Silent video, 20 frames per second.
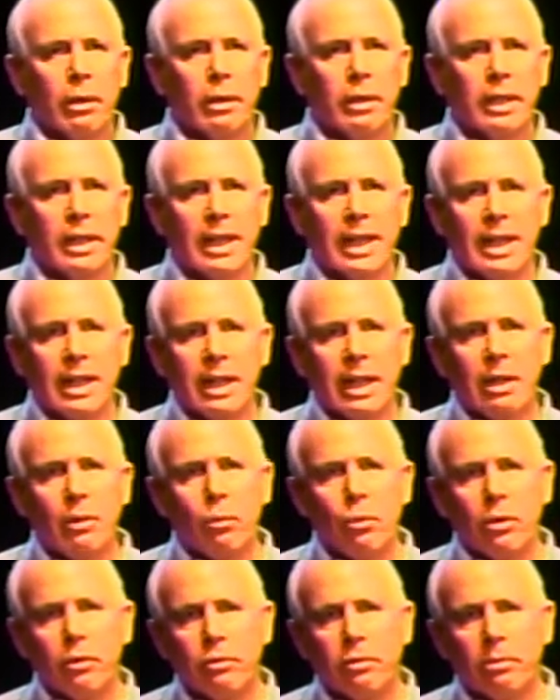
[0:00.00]
the
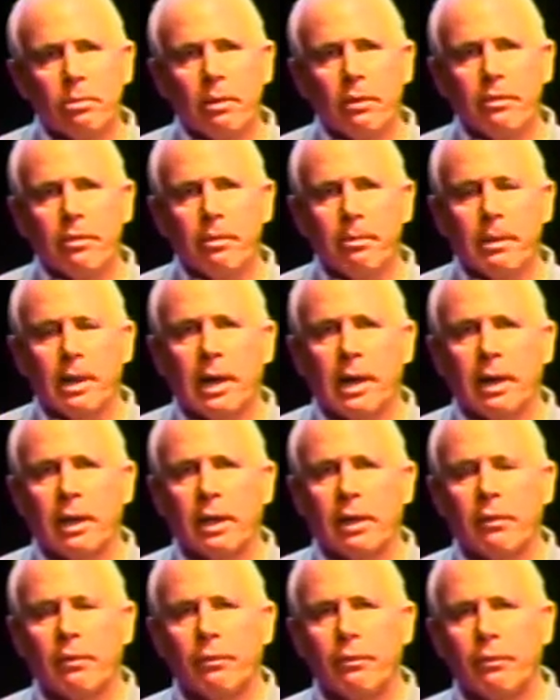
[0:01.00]
innate wisdom of the
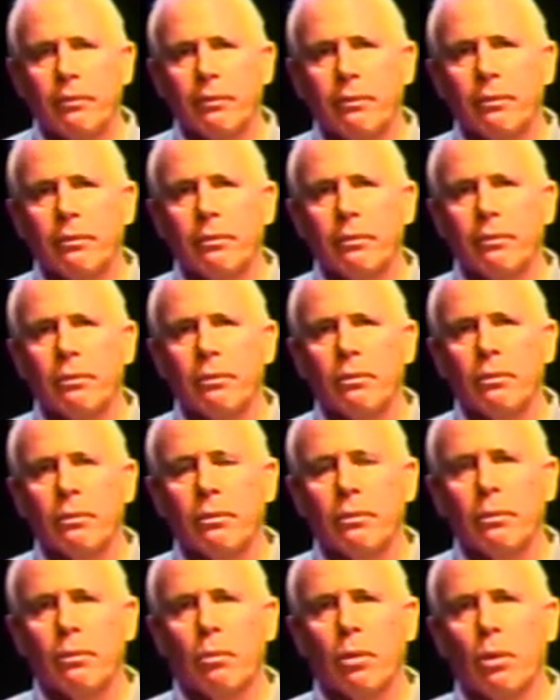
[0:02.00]
body,
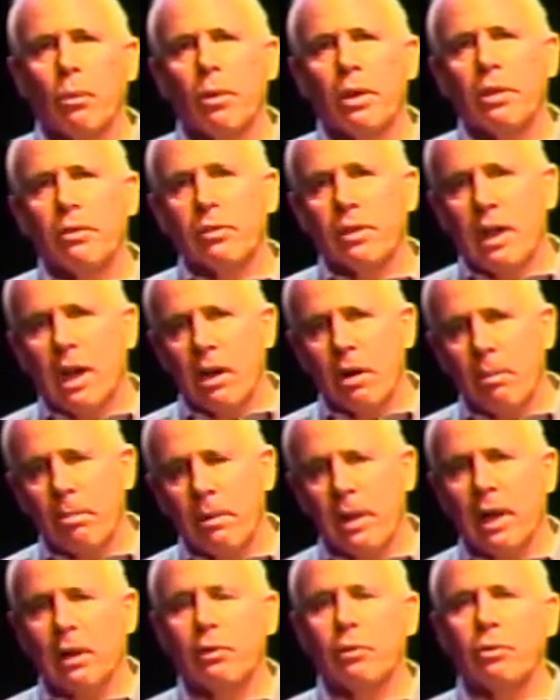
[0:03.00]
what we as
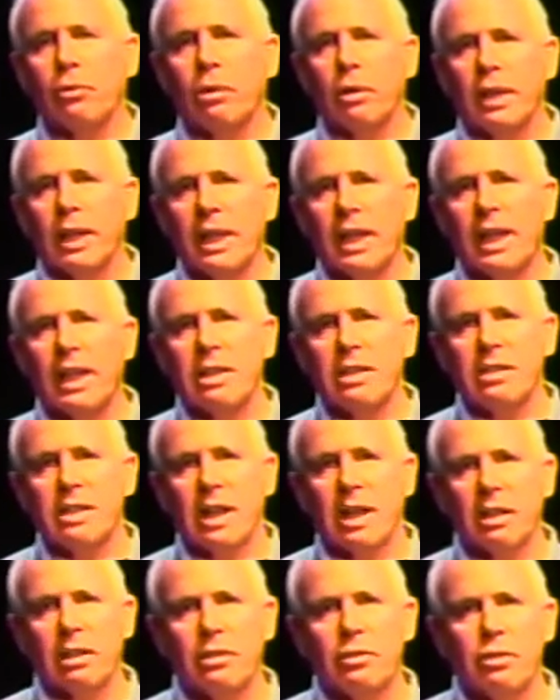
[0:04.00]
chiropractors call innate
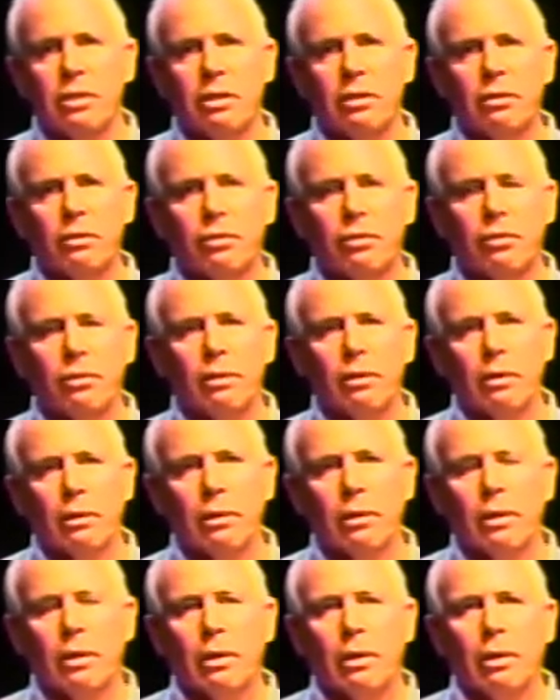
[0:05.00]
intelligence,
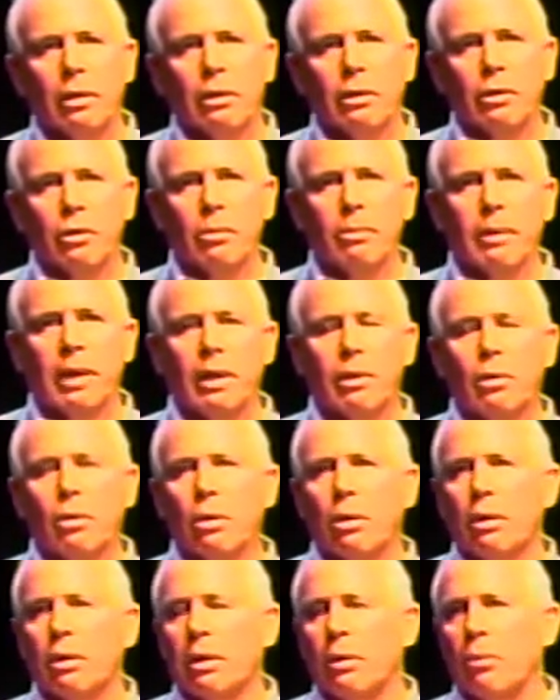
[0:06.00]
you may
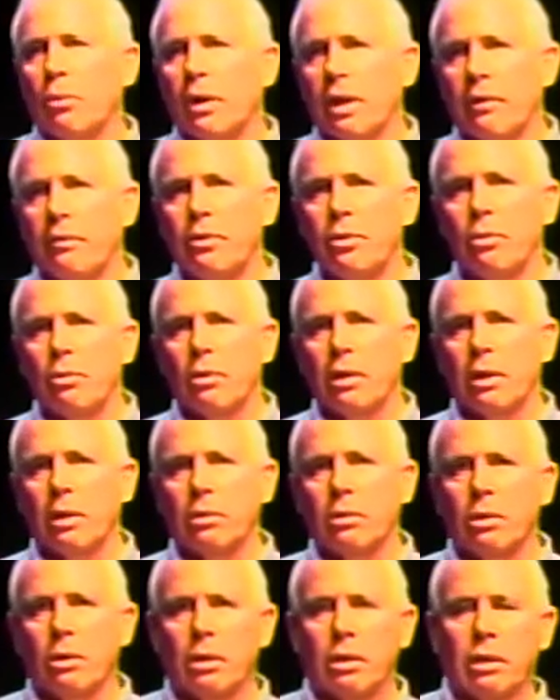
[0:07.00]
call it whatever you want to
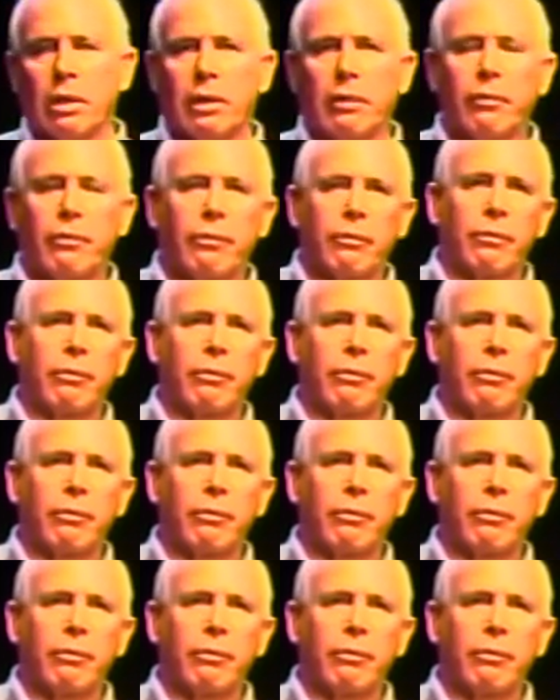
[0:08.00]
call it.